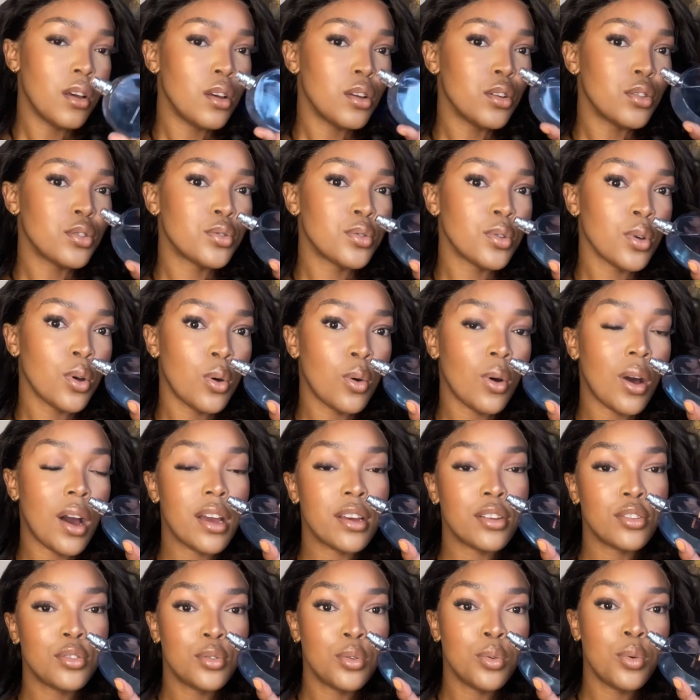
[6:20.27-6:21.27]
so
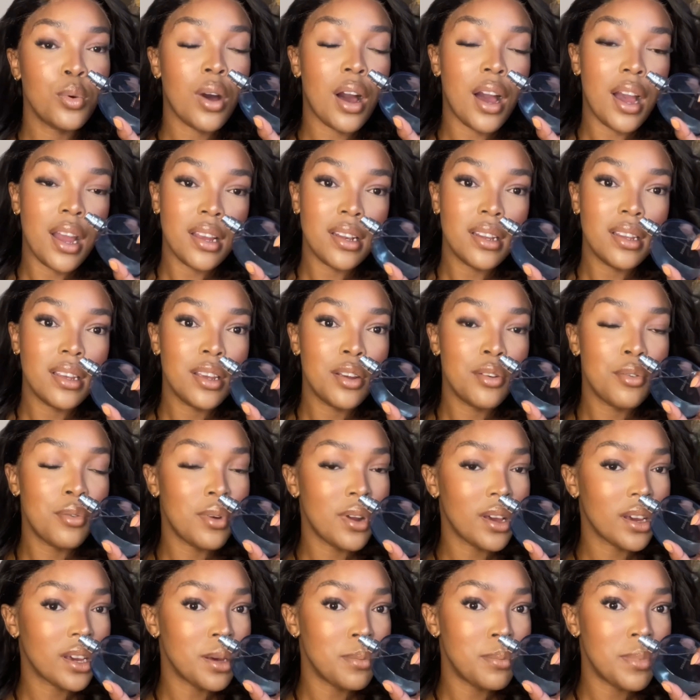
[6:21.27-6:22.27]
i do highly
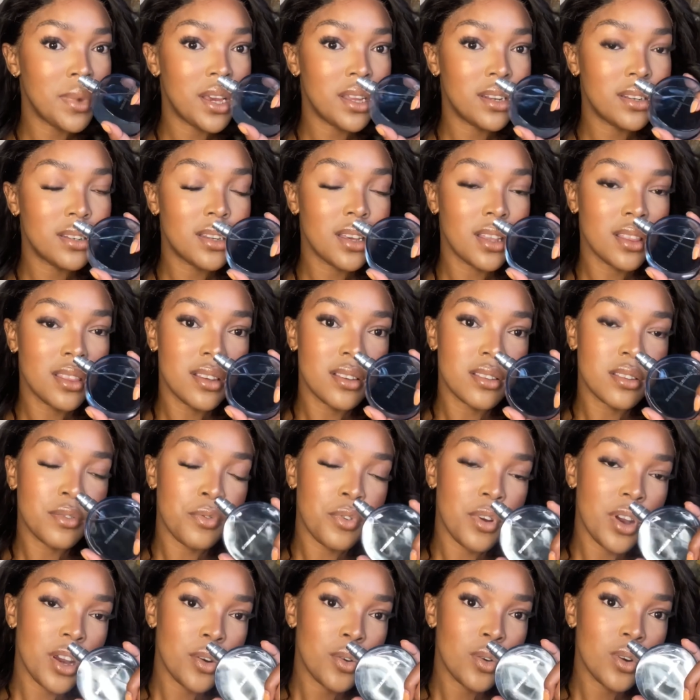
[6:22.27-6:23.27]
recommend this
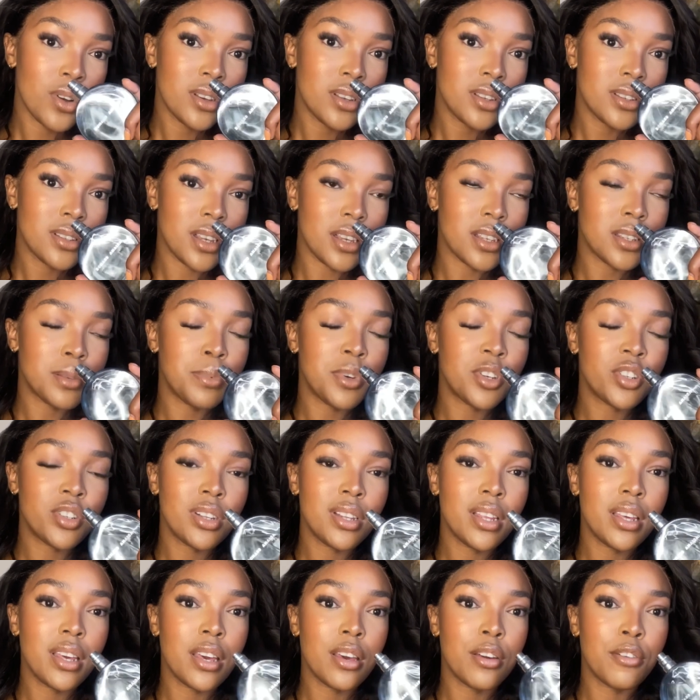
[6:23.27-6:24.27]
fragrance
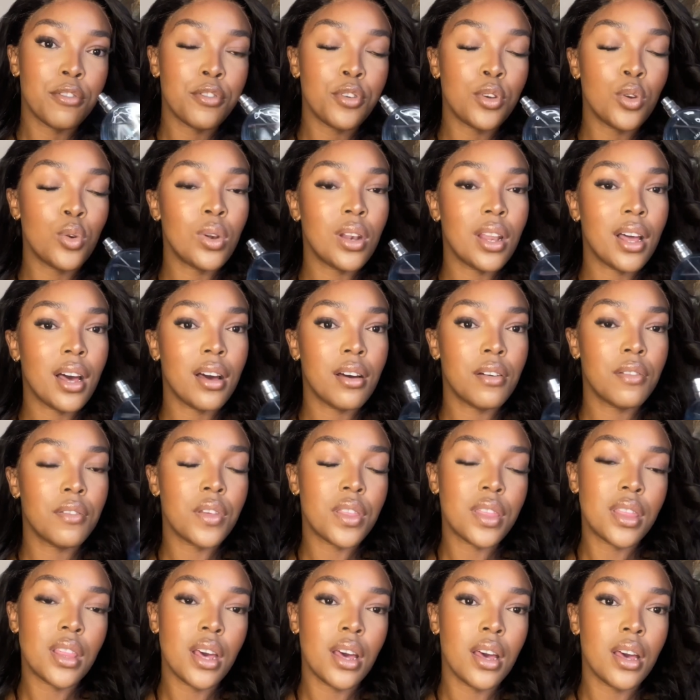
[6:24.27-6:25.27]
especially if you love
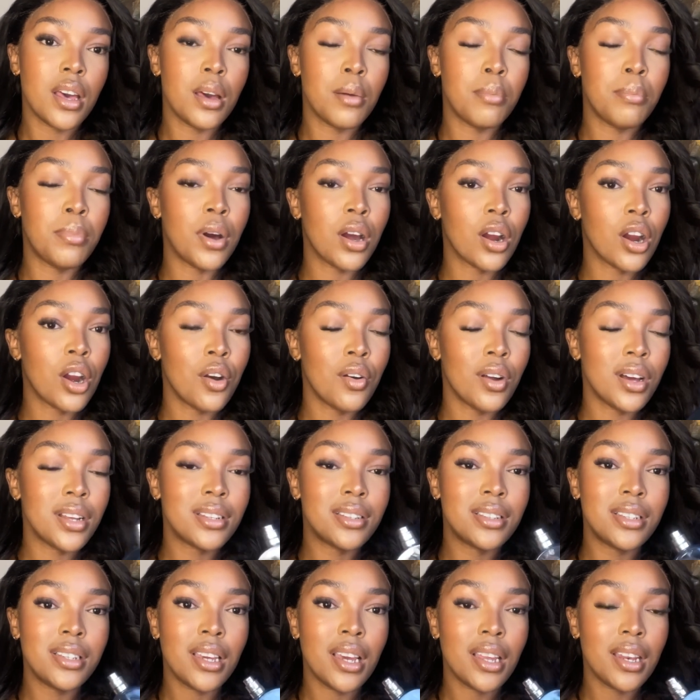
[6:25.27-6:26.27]
the baccarat
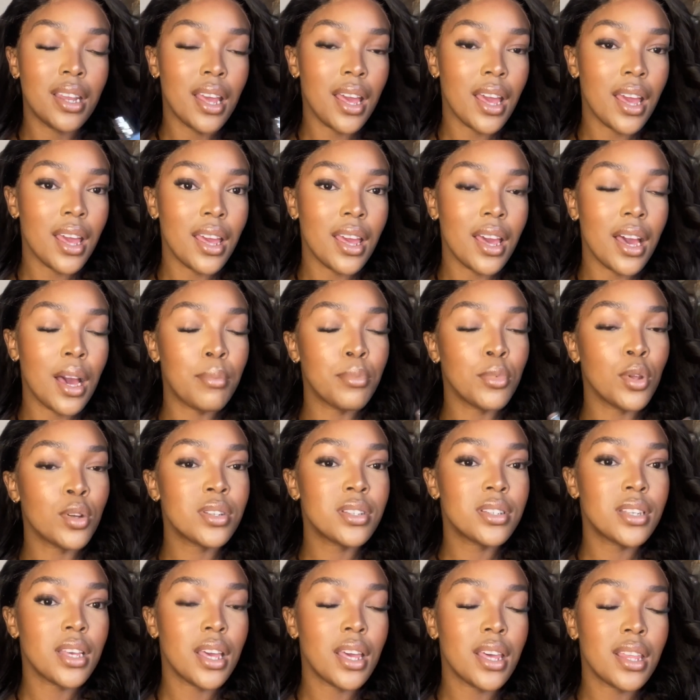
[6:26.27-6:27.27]
dna i'm not
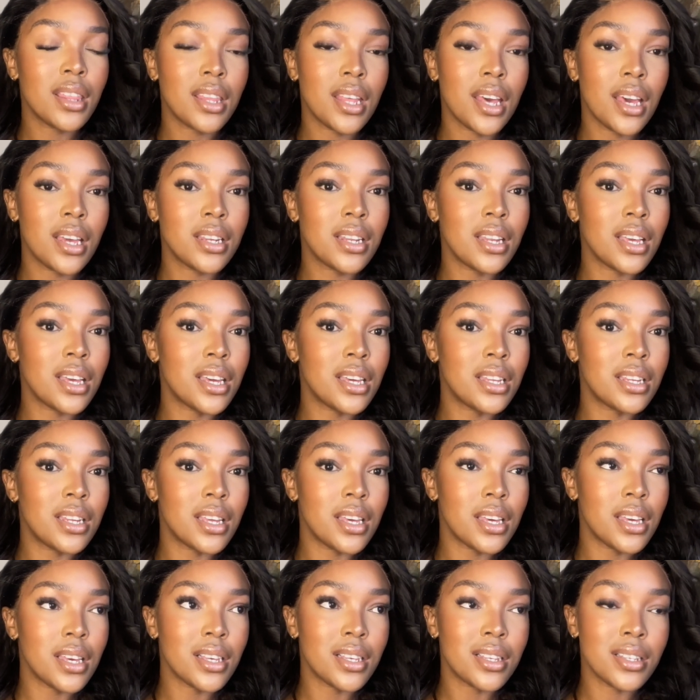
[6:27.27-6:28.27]
saying that it
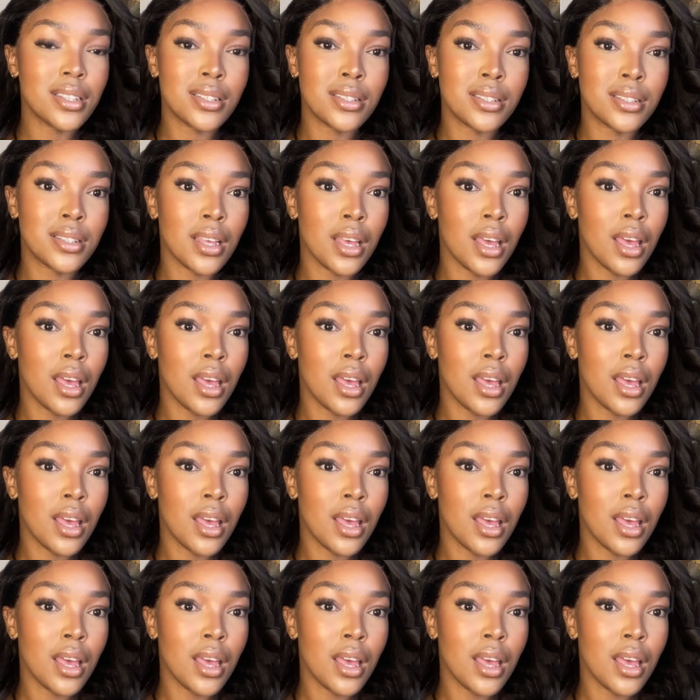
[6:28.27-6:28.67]
is